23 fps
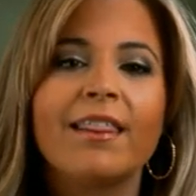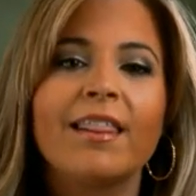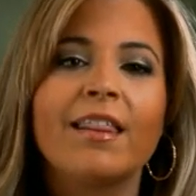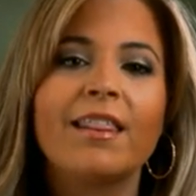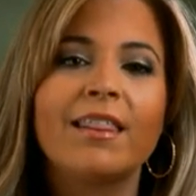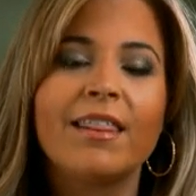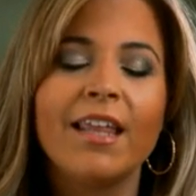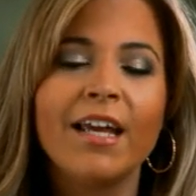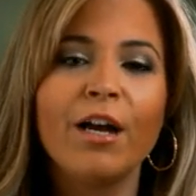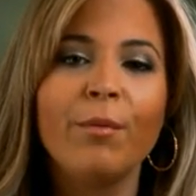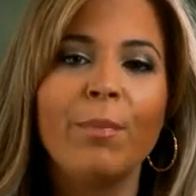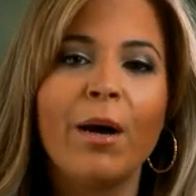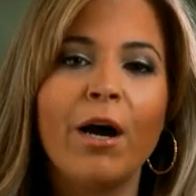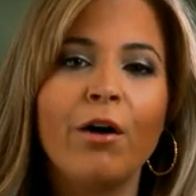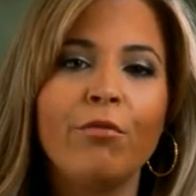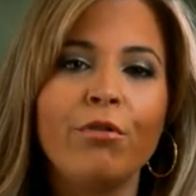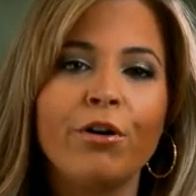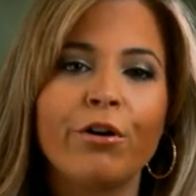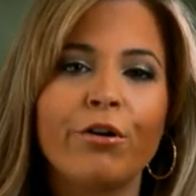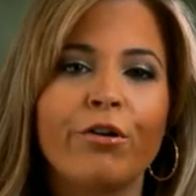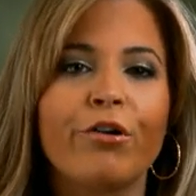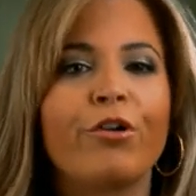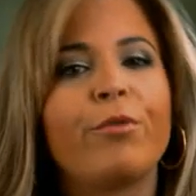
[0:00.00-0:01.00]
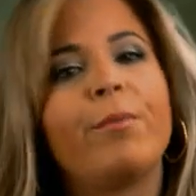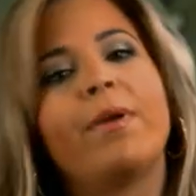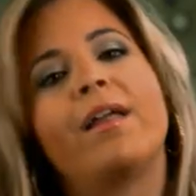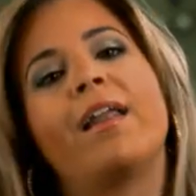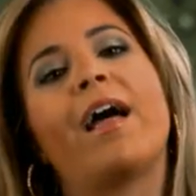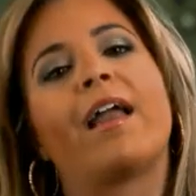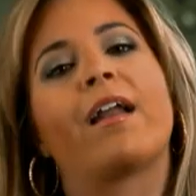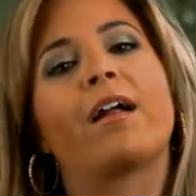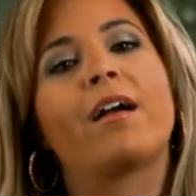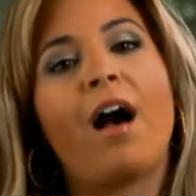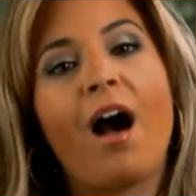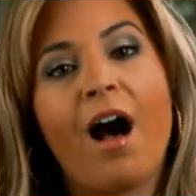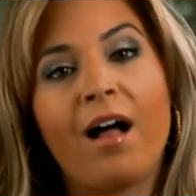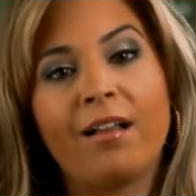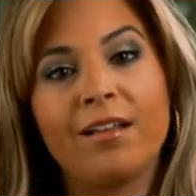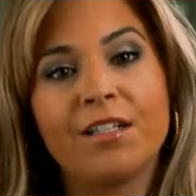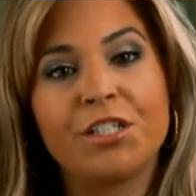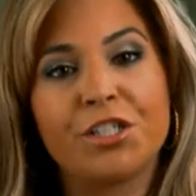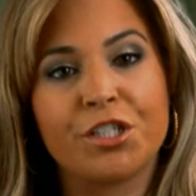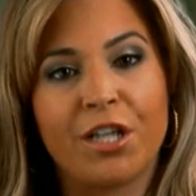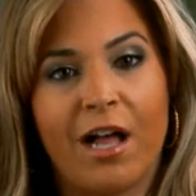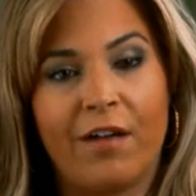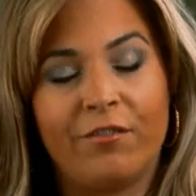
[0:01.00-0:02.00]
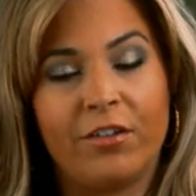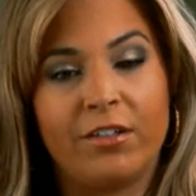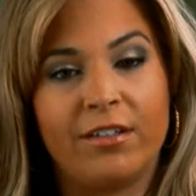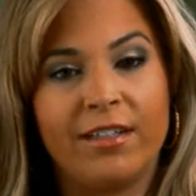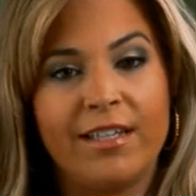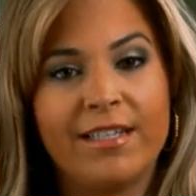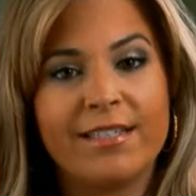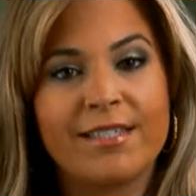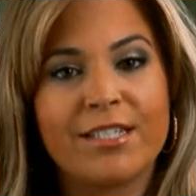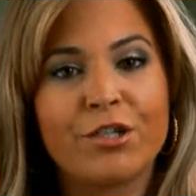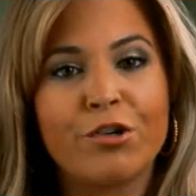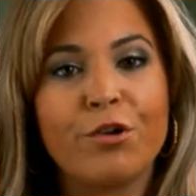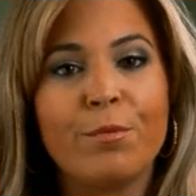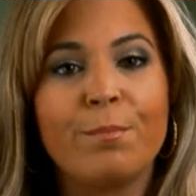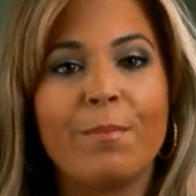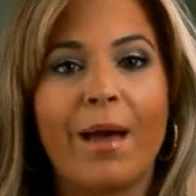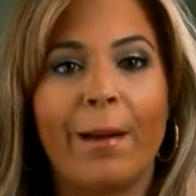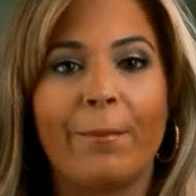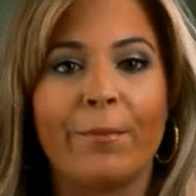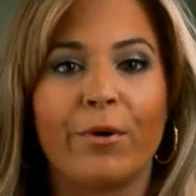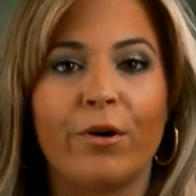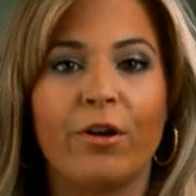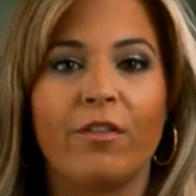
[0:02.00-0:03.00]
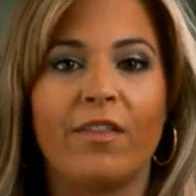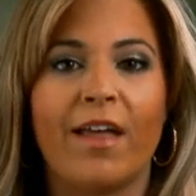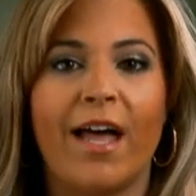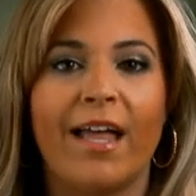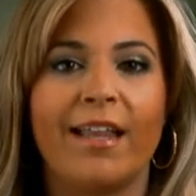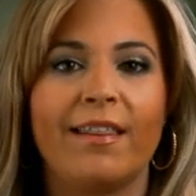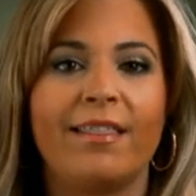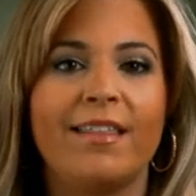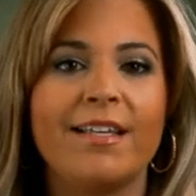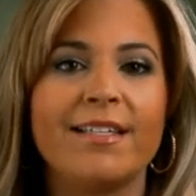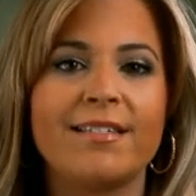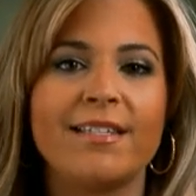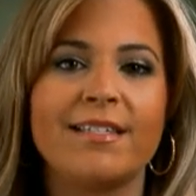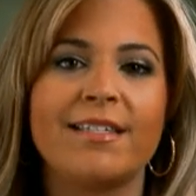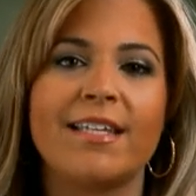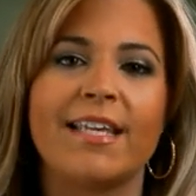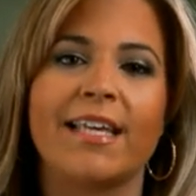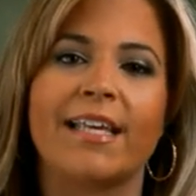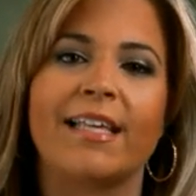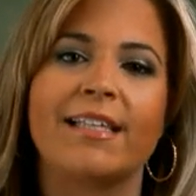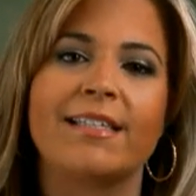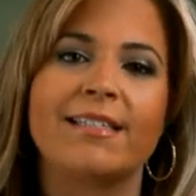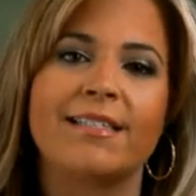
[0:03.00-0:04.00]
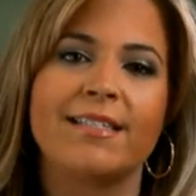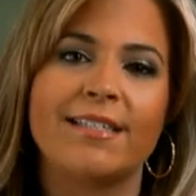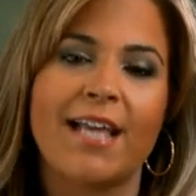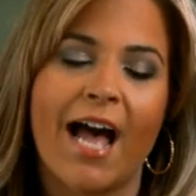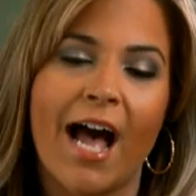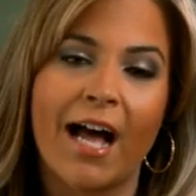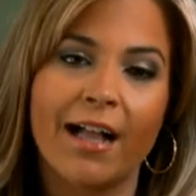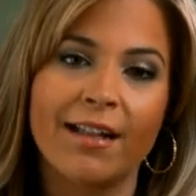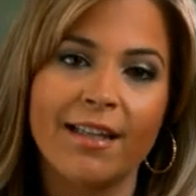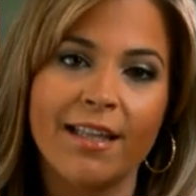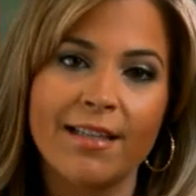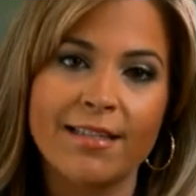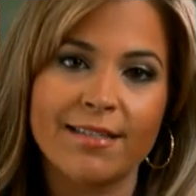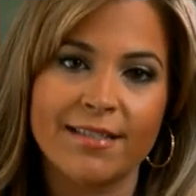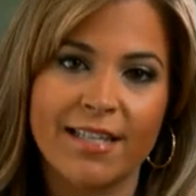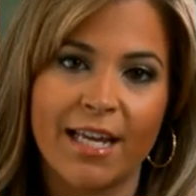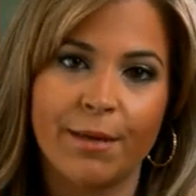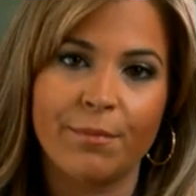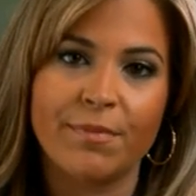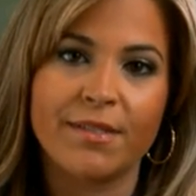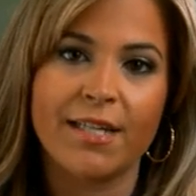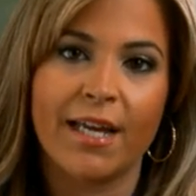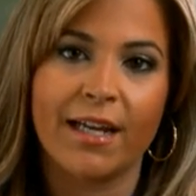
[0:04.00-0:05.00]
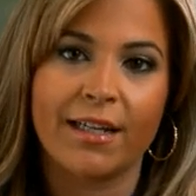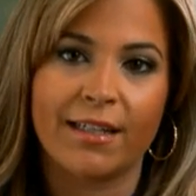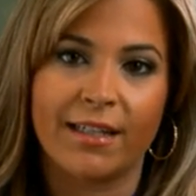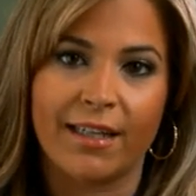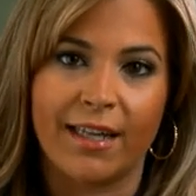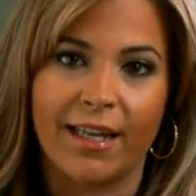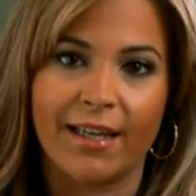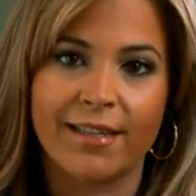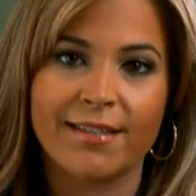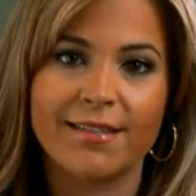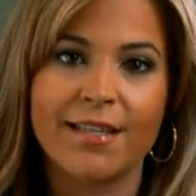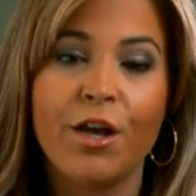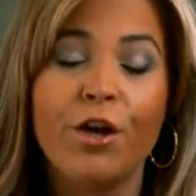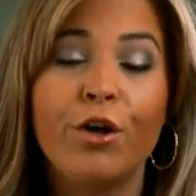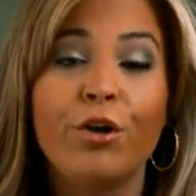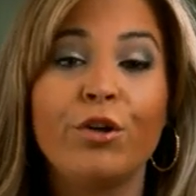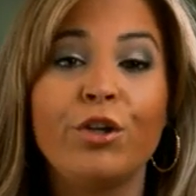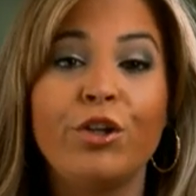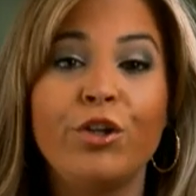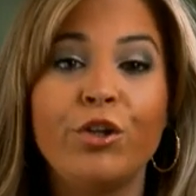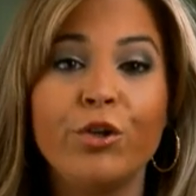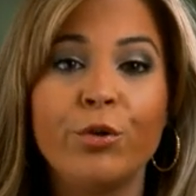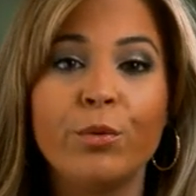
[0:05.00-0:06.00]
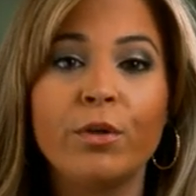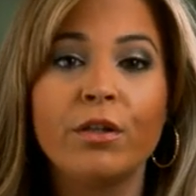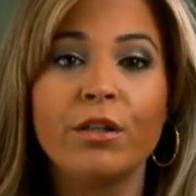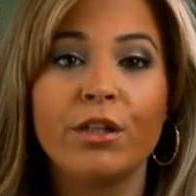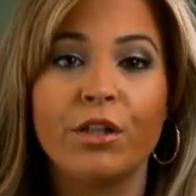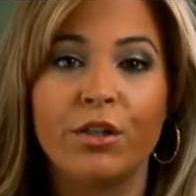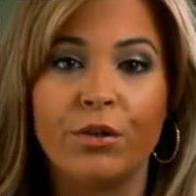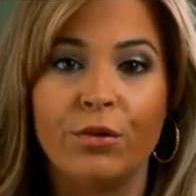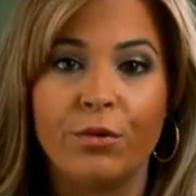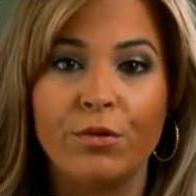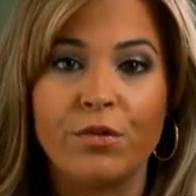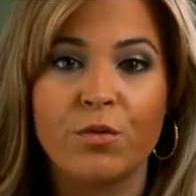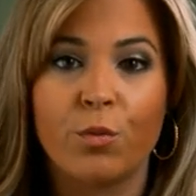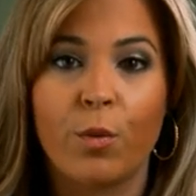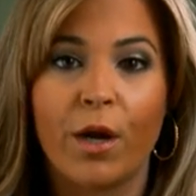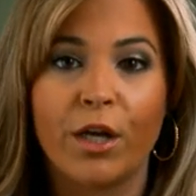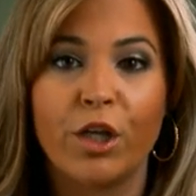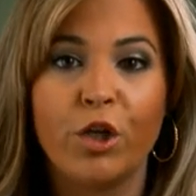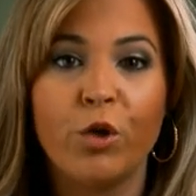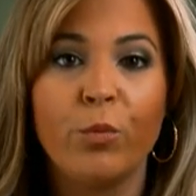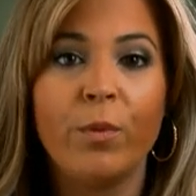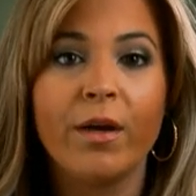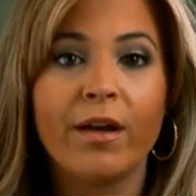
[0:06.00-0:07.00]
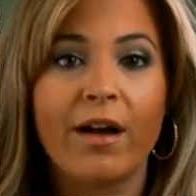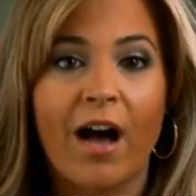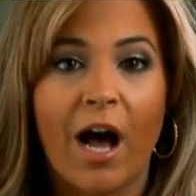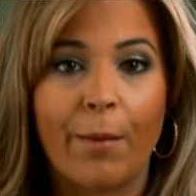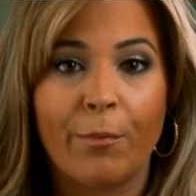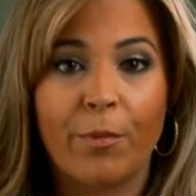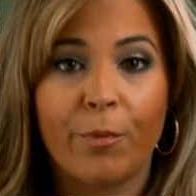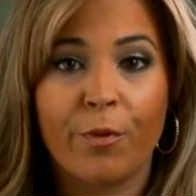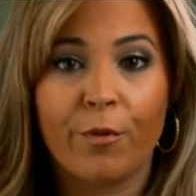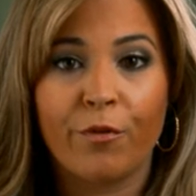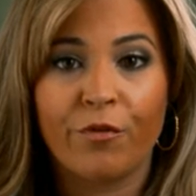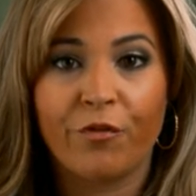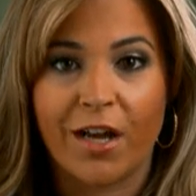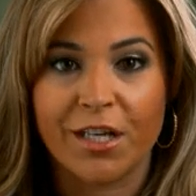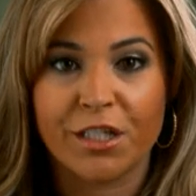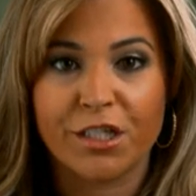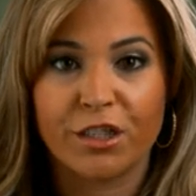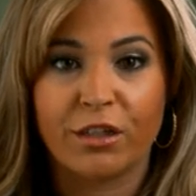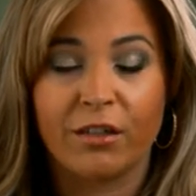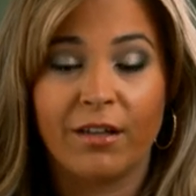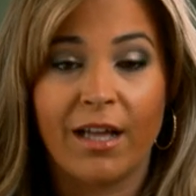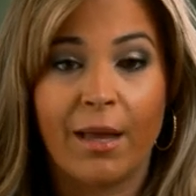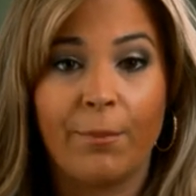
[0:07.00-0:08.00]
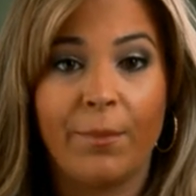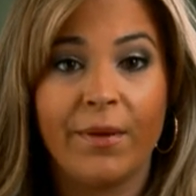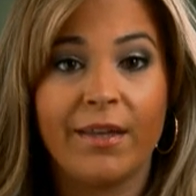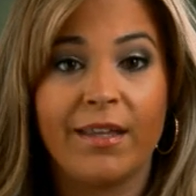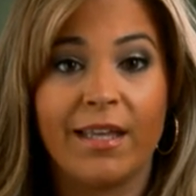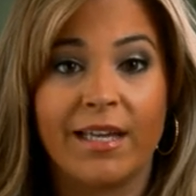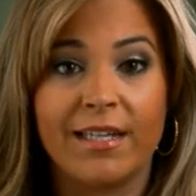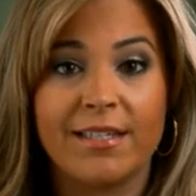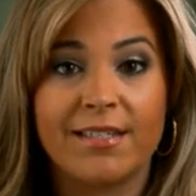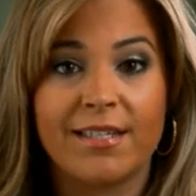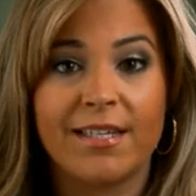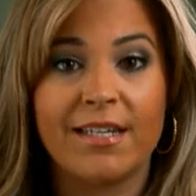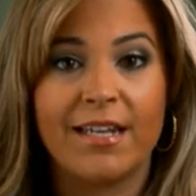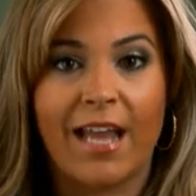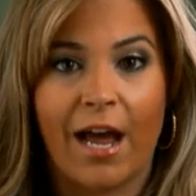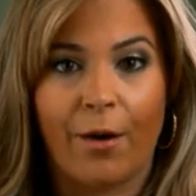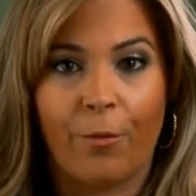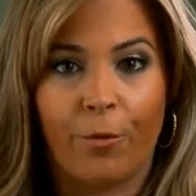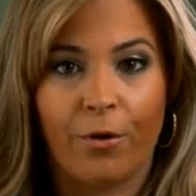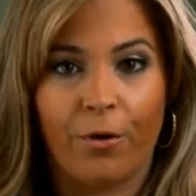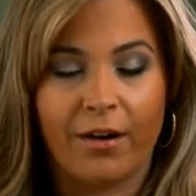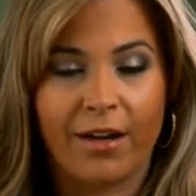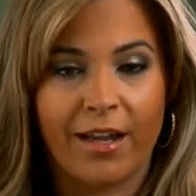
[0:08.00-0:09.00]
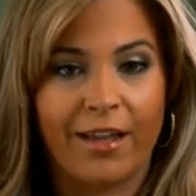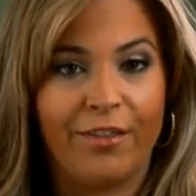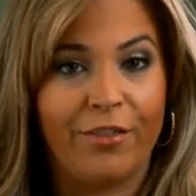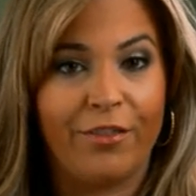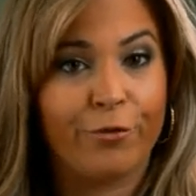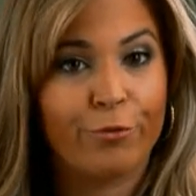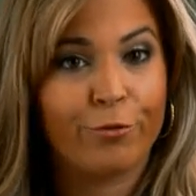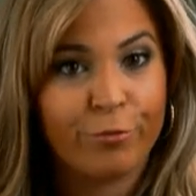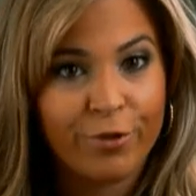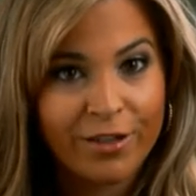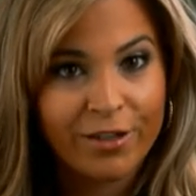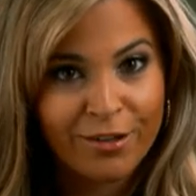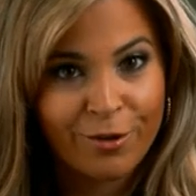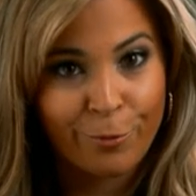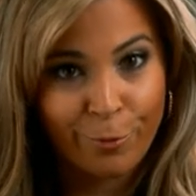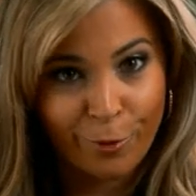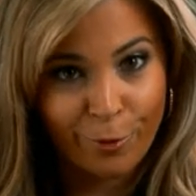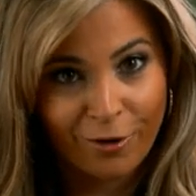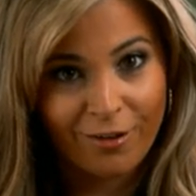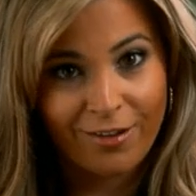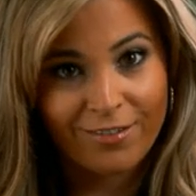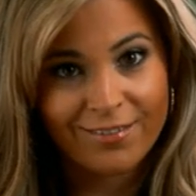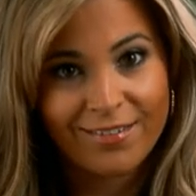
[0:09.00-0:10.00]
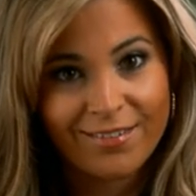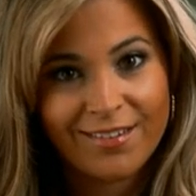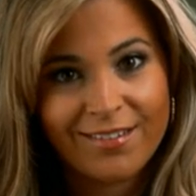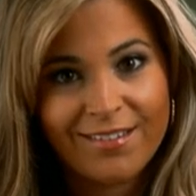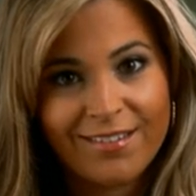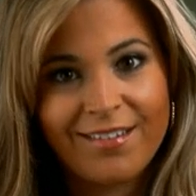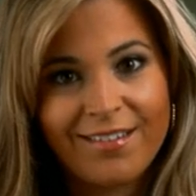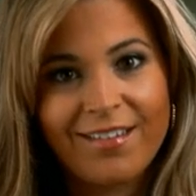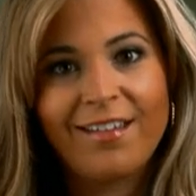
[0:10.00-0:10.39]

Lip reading: The thing about recruitment at a college level is to remember that this is exactly the same techniques you will use when you become a professional and begin to network in the real world.